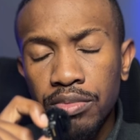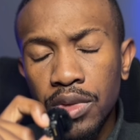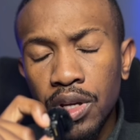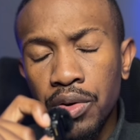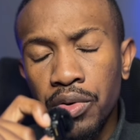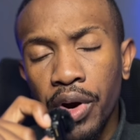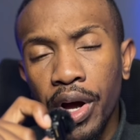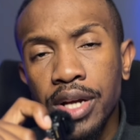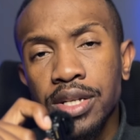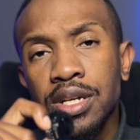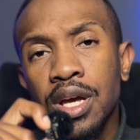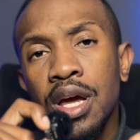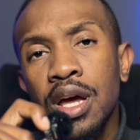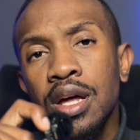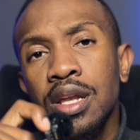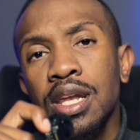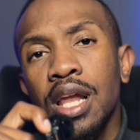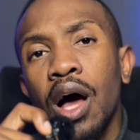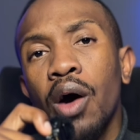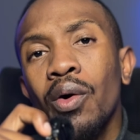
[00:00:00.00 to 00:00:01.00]
Right
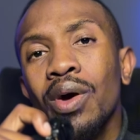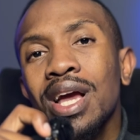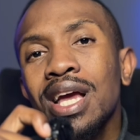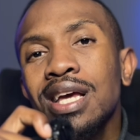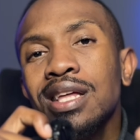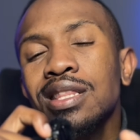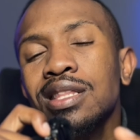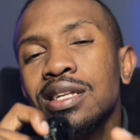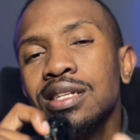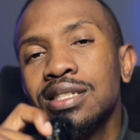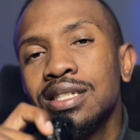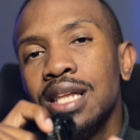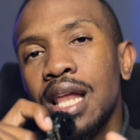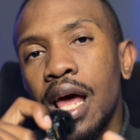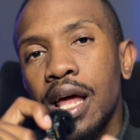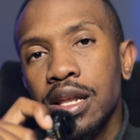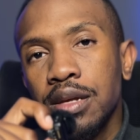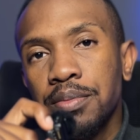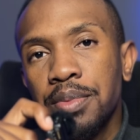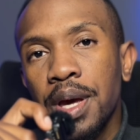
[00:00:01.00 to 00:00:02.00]
now, in this
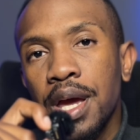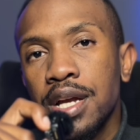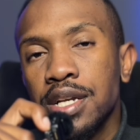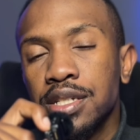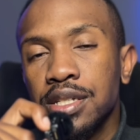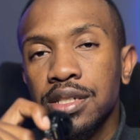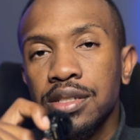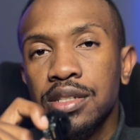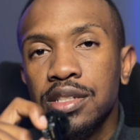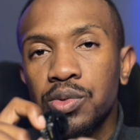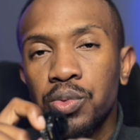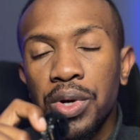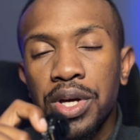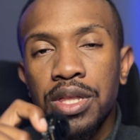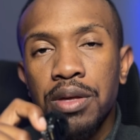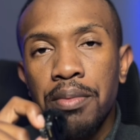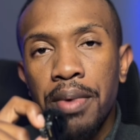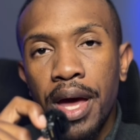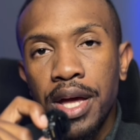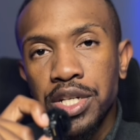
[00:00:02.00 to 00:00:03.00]
landing page, this is where the
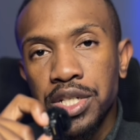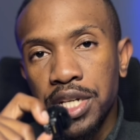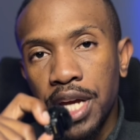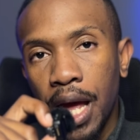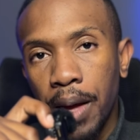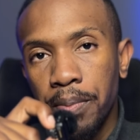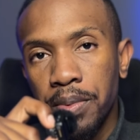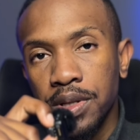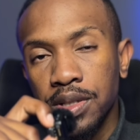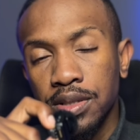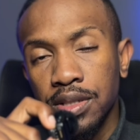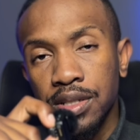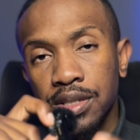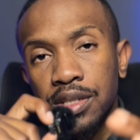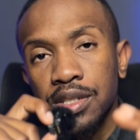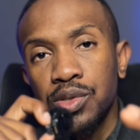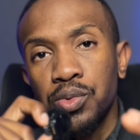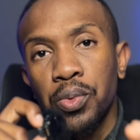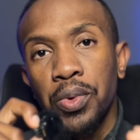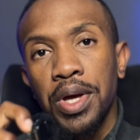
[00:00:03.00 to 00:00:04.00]
magic happens. This
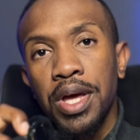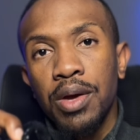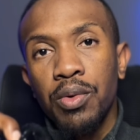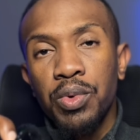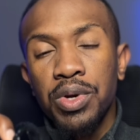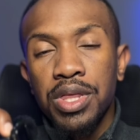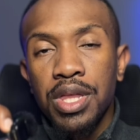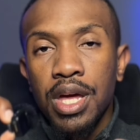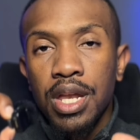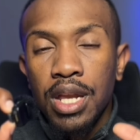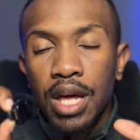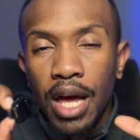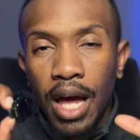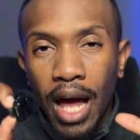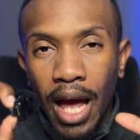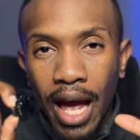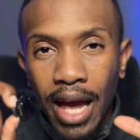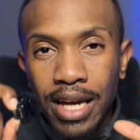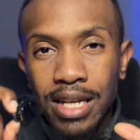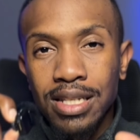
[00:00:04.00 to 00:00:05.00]
is where we then
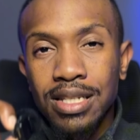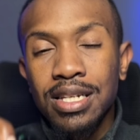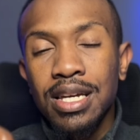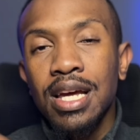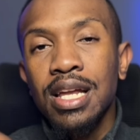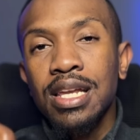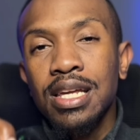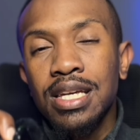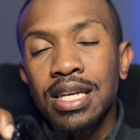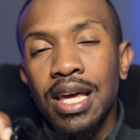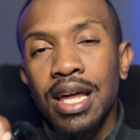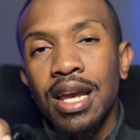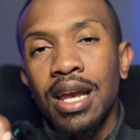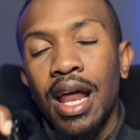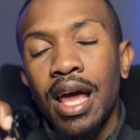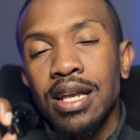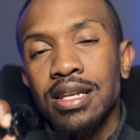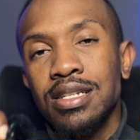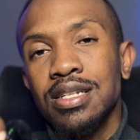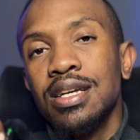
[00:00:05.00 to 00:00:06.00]
ideally get an
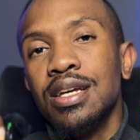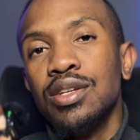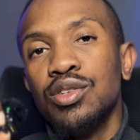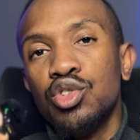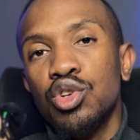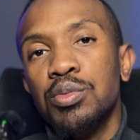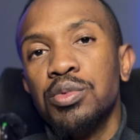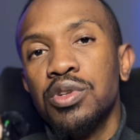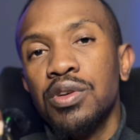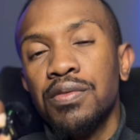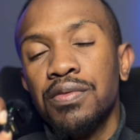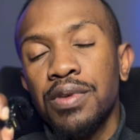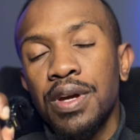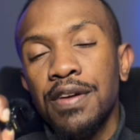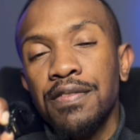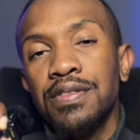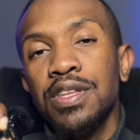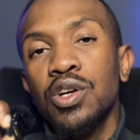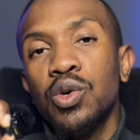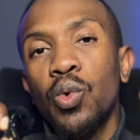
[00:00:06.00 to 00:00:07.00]
idea in terms of
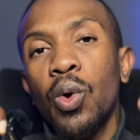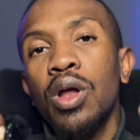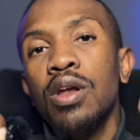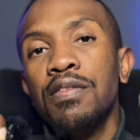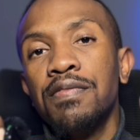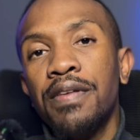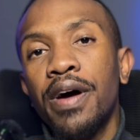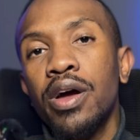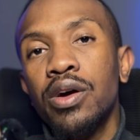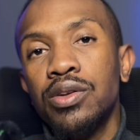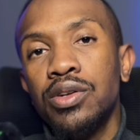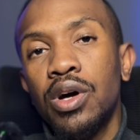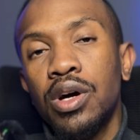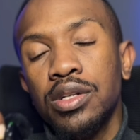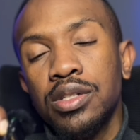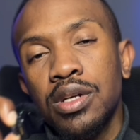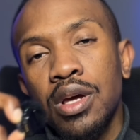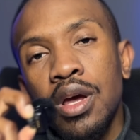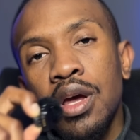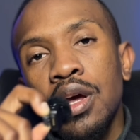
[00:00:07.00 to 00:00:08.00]
if they qualify or not.
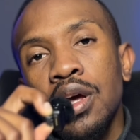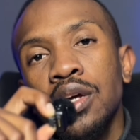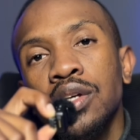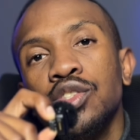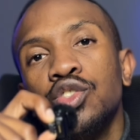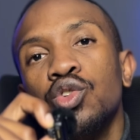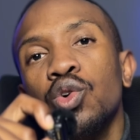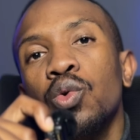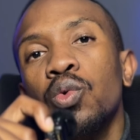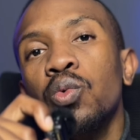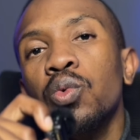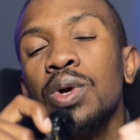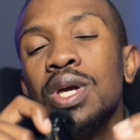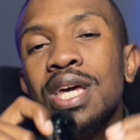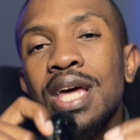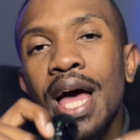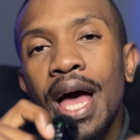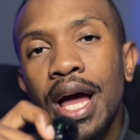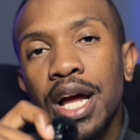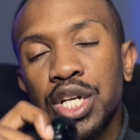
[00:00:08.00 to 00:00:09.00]
So we
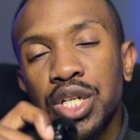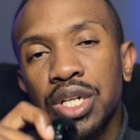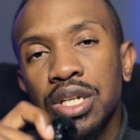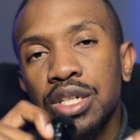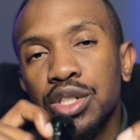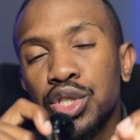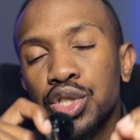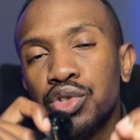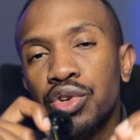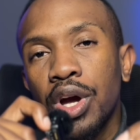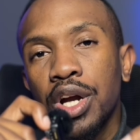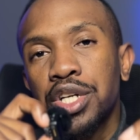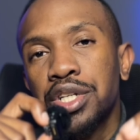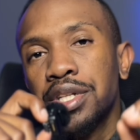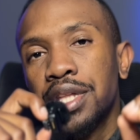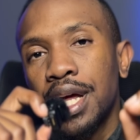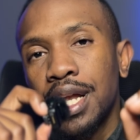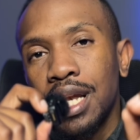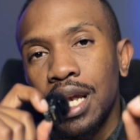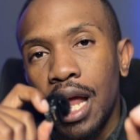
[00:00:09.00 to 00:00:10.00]
actually structure
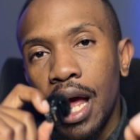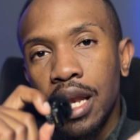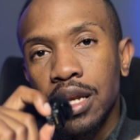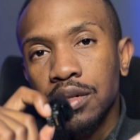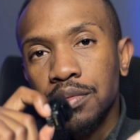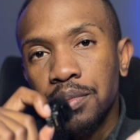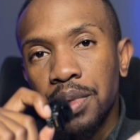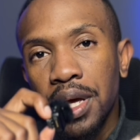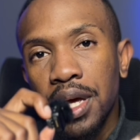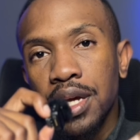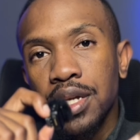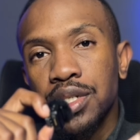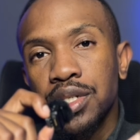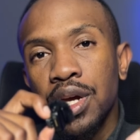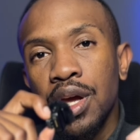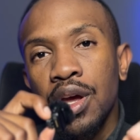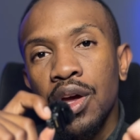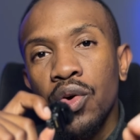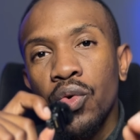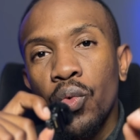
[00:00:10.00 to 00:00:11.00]
that landing page
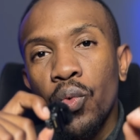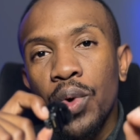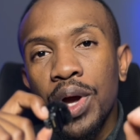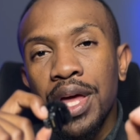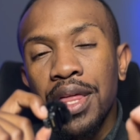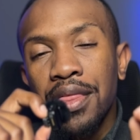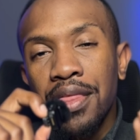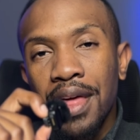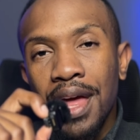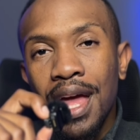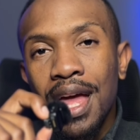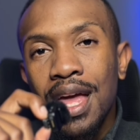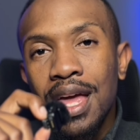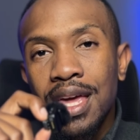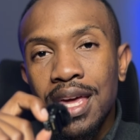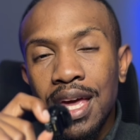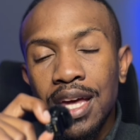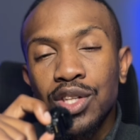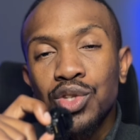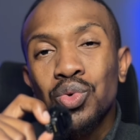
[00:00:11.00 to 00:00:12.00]
where they
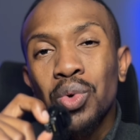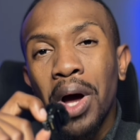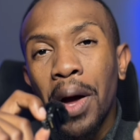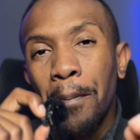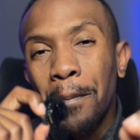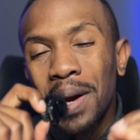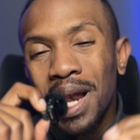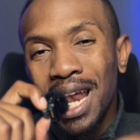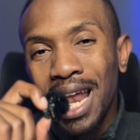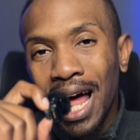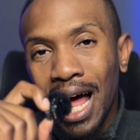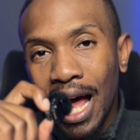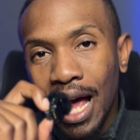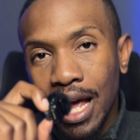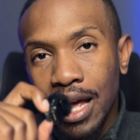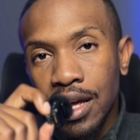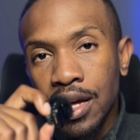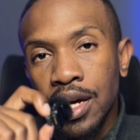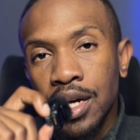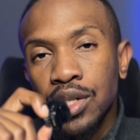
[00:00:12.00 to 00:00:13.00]
get to
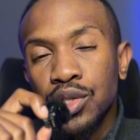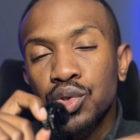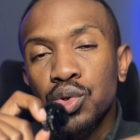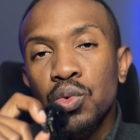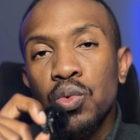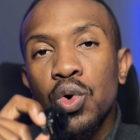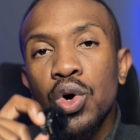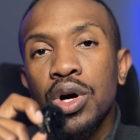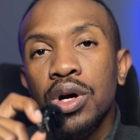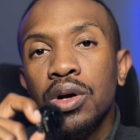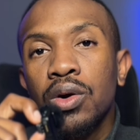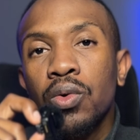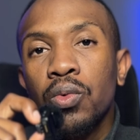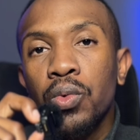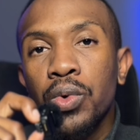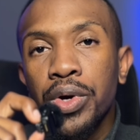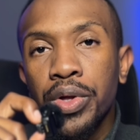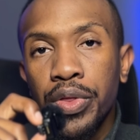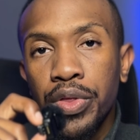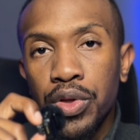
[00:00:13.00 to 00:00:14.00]
apply to work
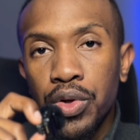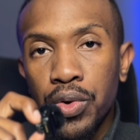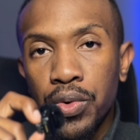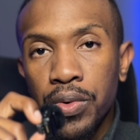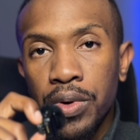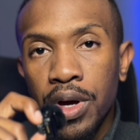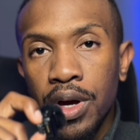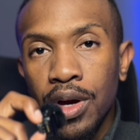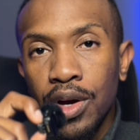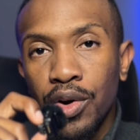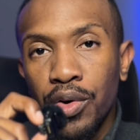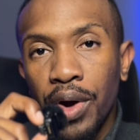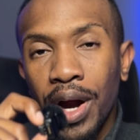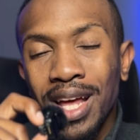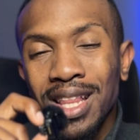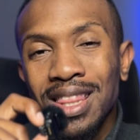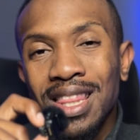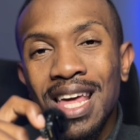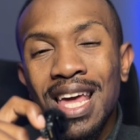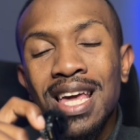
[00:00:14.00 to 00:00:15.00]
with you.
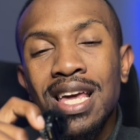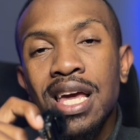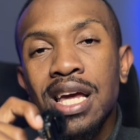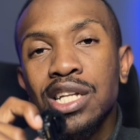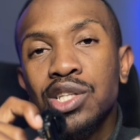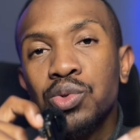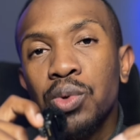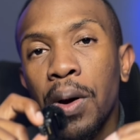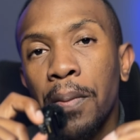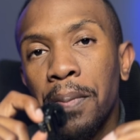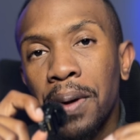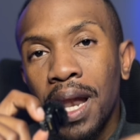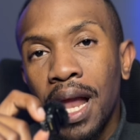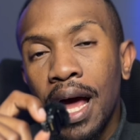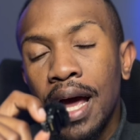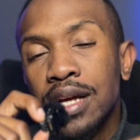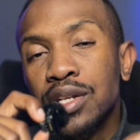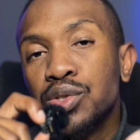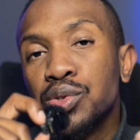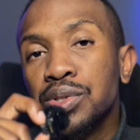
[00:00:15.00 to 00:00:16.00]
Right? They get to
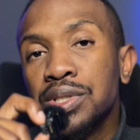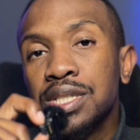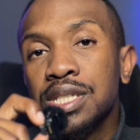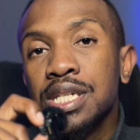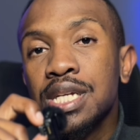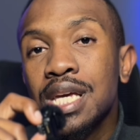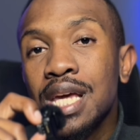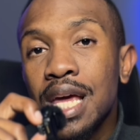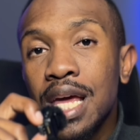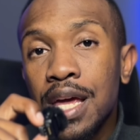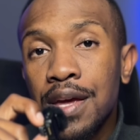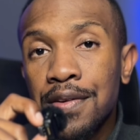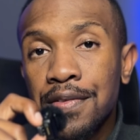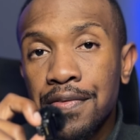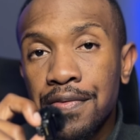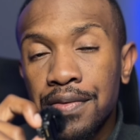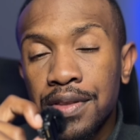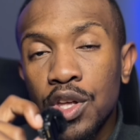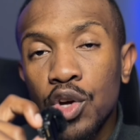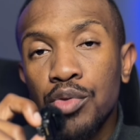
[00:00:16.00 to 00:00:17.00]
apply to see
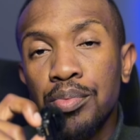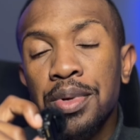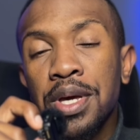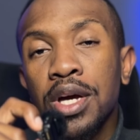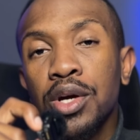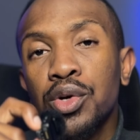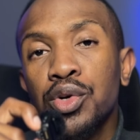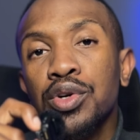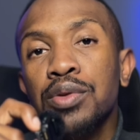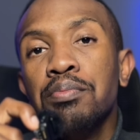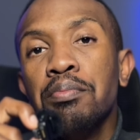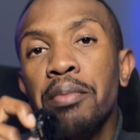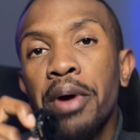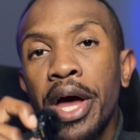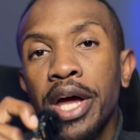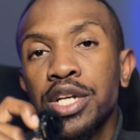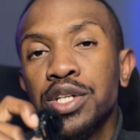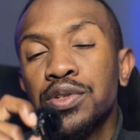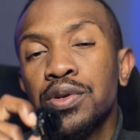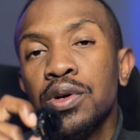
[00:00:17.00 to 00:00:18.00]
if there would be a good
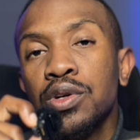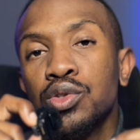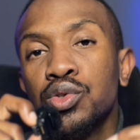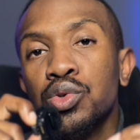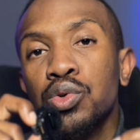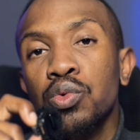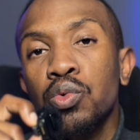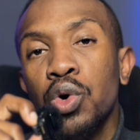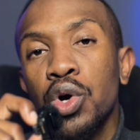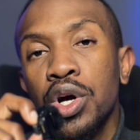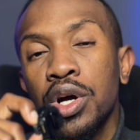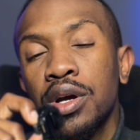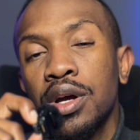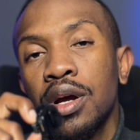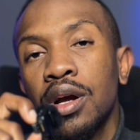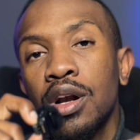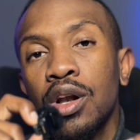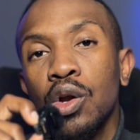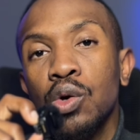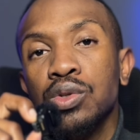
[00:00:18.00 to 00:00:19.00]
match to work
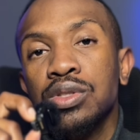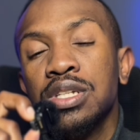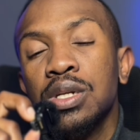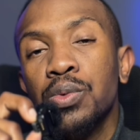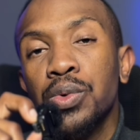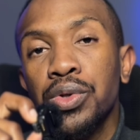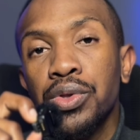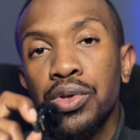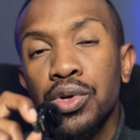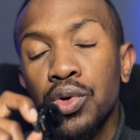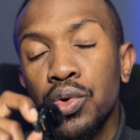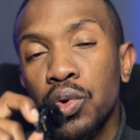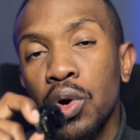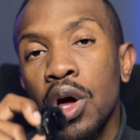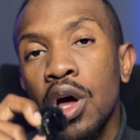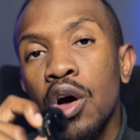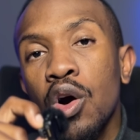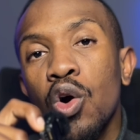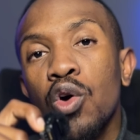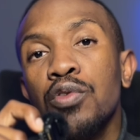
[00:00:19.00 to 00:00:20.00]
closely with you,
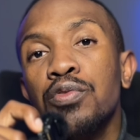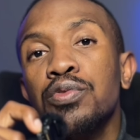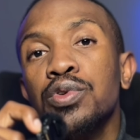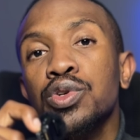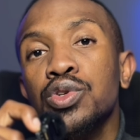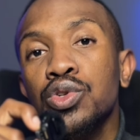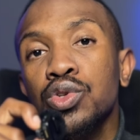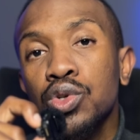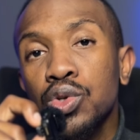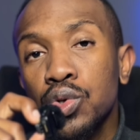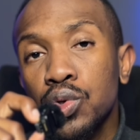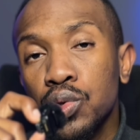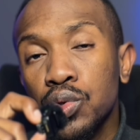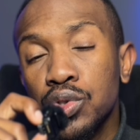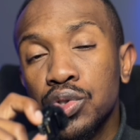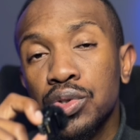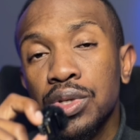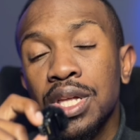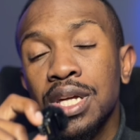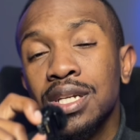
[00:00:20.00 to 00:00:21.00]
or for you
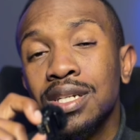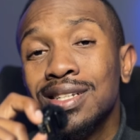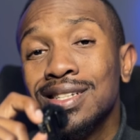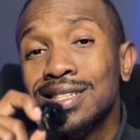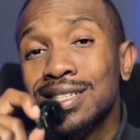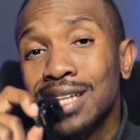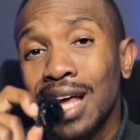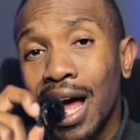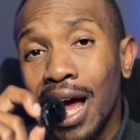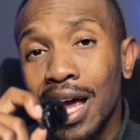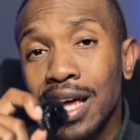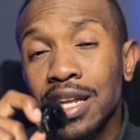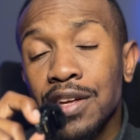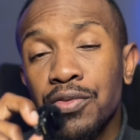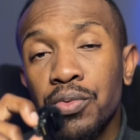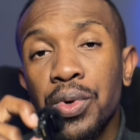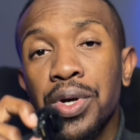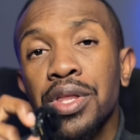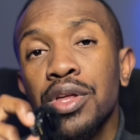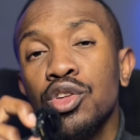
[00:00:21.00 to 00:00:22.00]
to then decide if
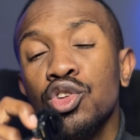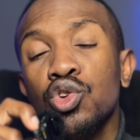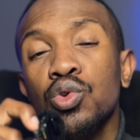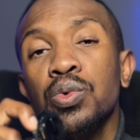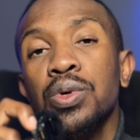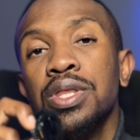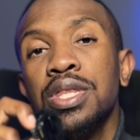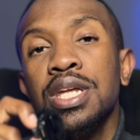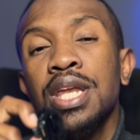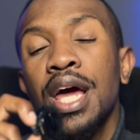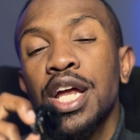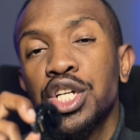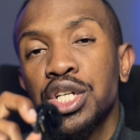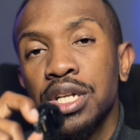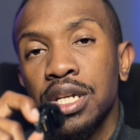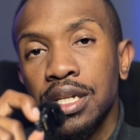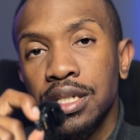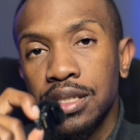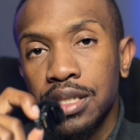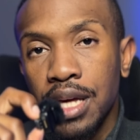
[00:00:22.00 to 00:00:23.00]
whether you would then actually
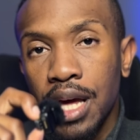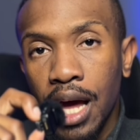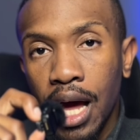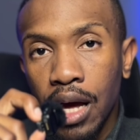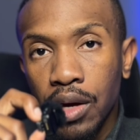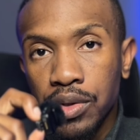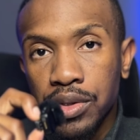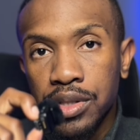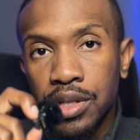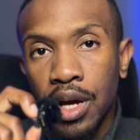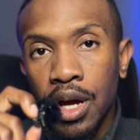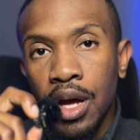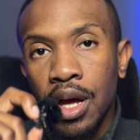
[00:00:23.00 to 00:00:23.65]
list their house.